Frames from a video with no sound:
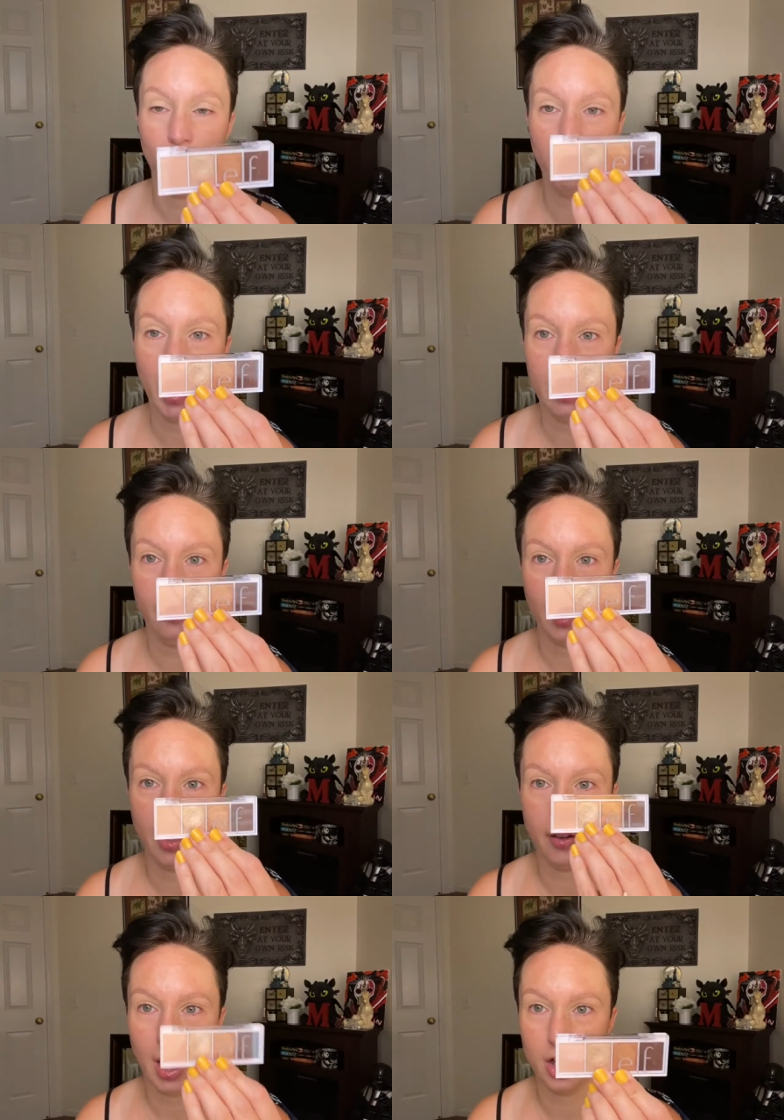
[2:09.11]
Bite
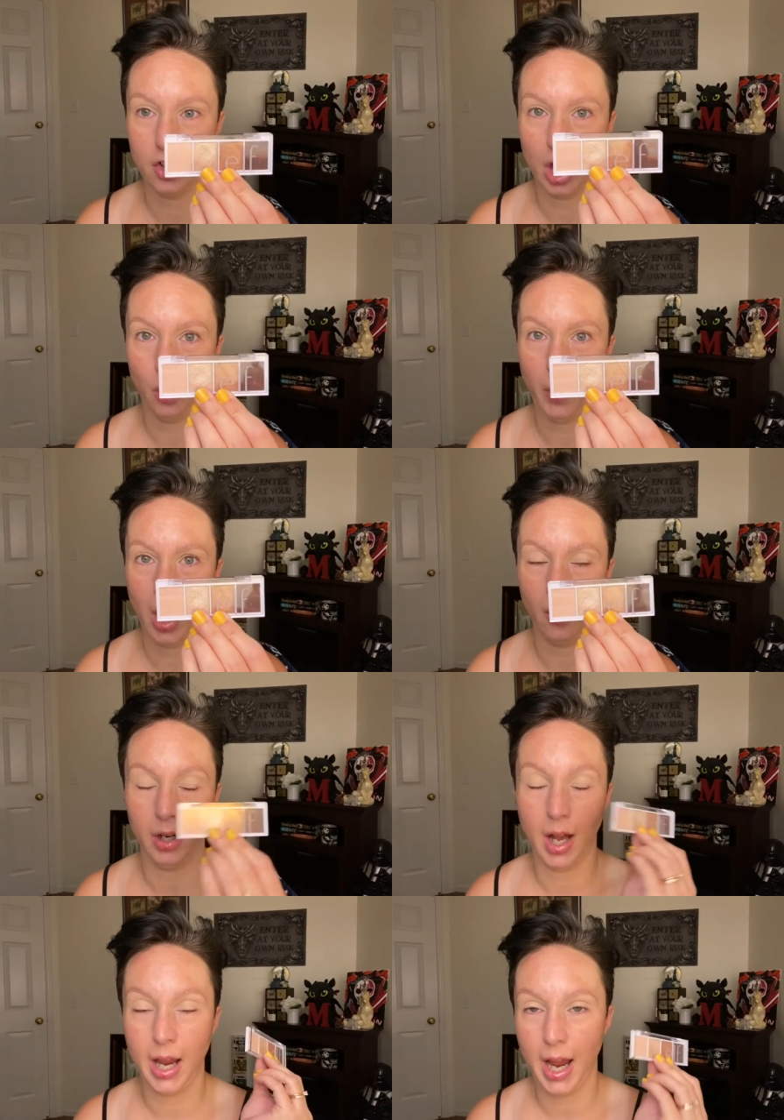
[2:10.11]
Size Eyeshadow Palette. And
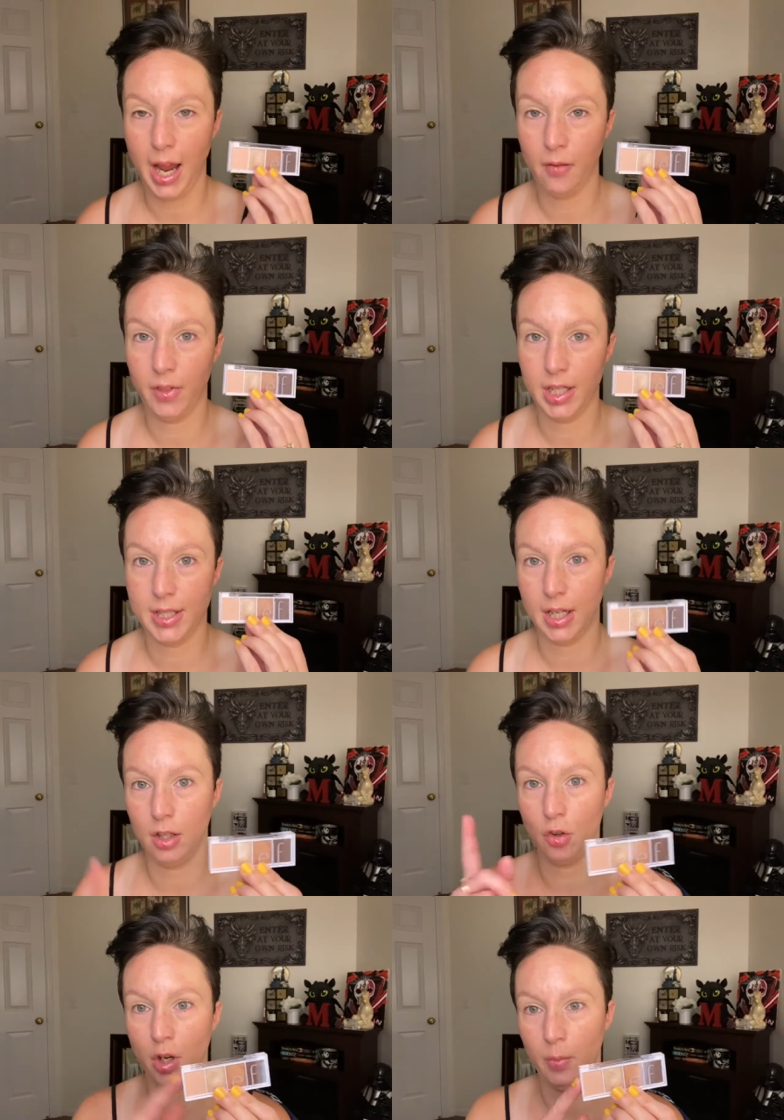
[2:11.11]
I have this
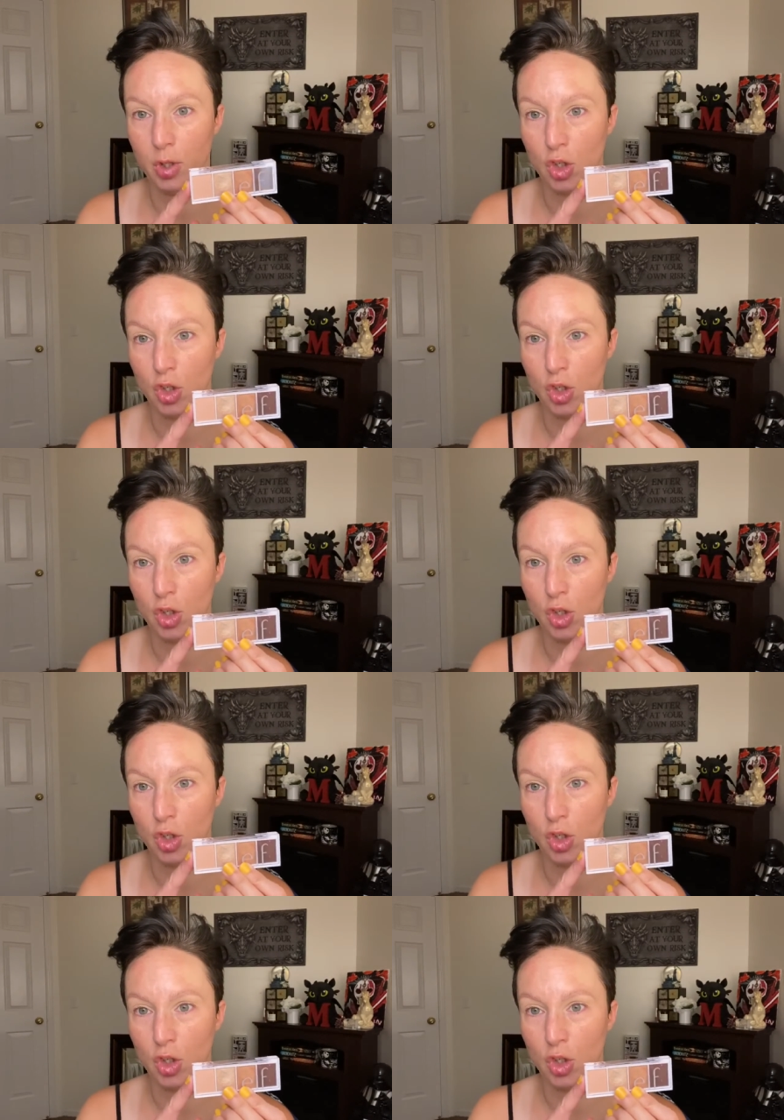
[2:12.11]
in Cream and